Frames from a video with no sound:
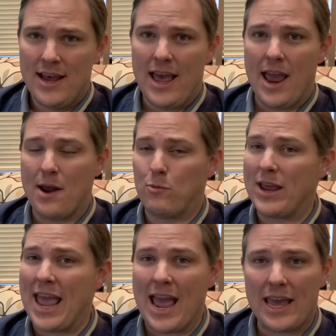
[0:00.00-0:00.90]
And we
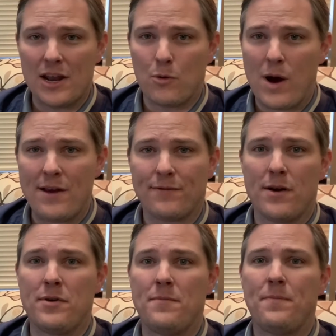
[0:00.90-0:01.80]
can't get away from
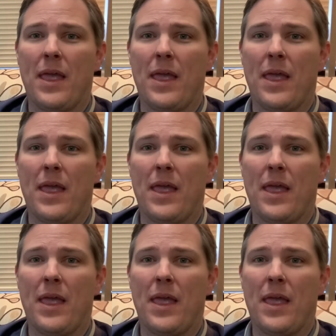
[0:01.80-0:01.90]
them,